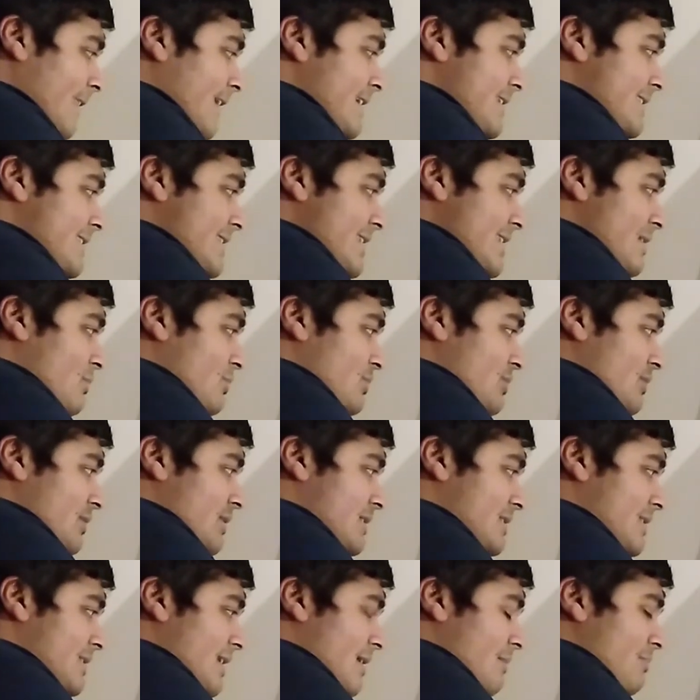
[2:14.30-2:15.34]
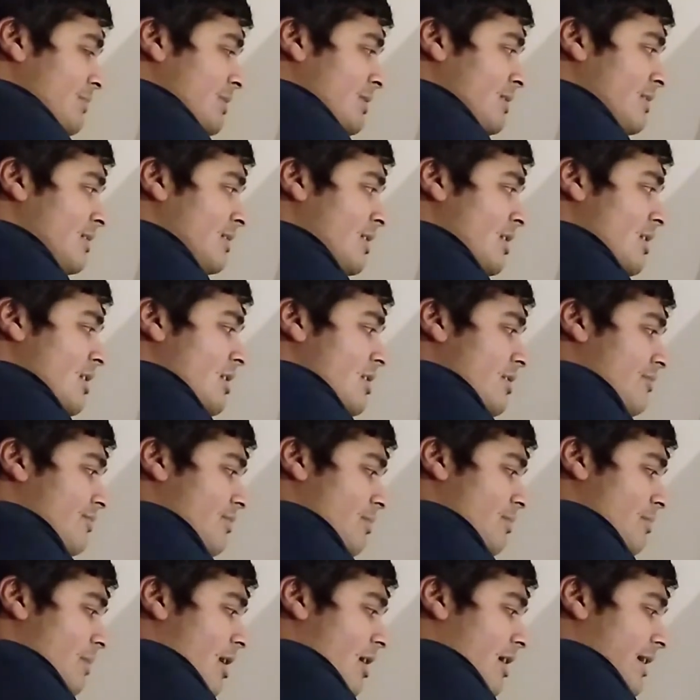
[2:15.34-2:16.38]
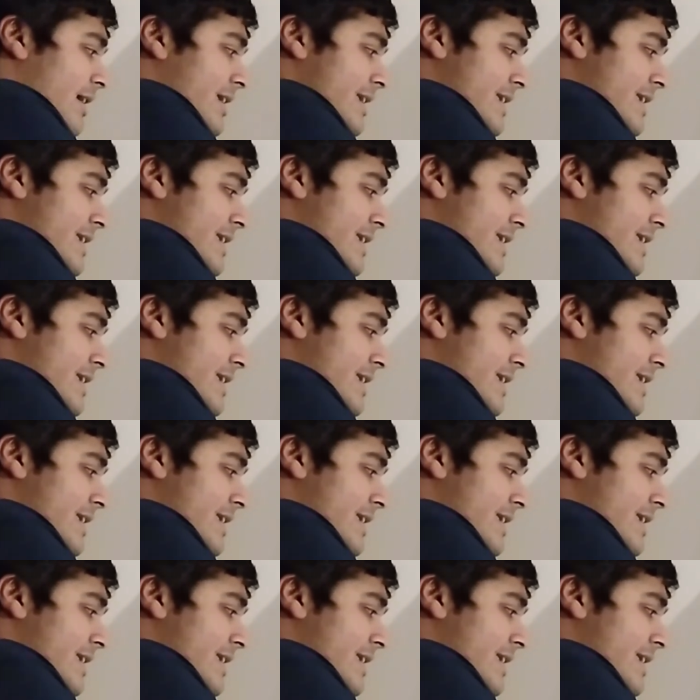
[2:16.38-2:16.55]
is equal to the sum from i